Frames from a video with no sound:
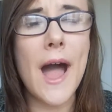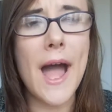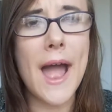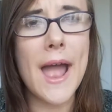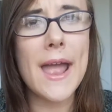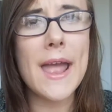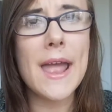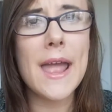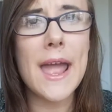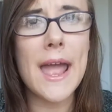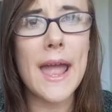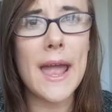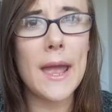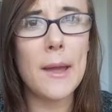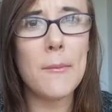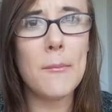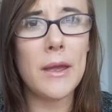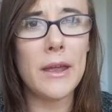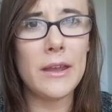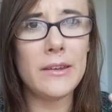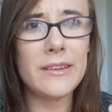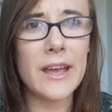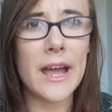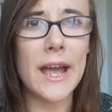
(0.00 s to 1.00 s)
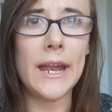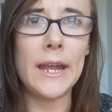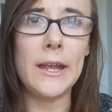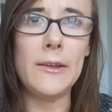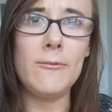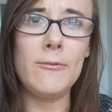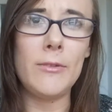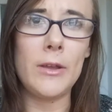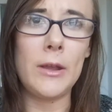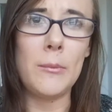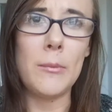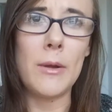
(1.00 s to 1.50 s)
I am a tiny
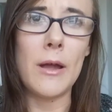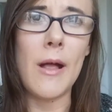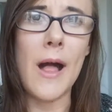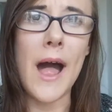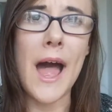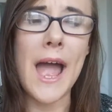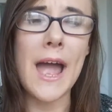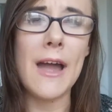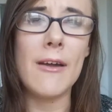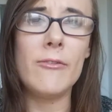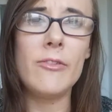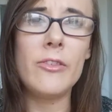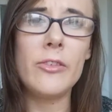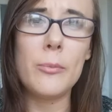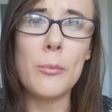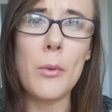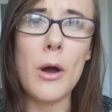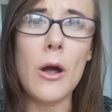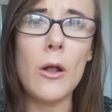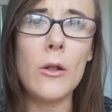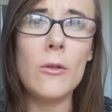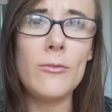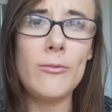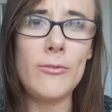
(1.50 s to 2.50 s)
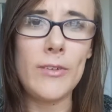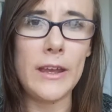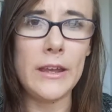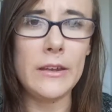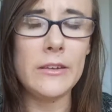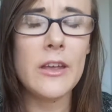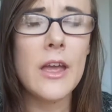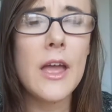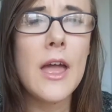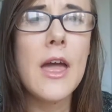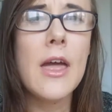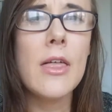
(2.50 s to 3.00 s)
female. I have small
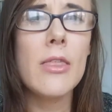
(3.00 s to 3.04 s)
feet.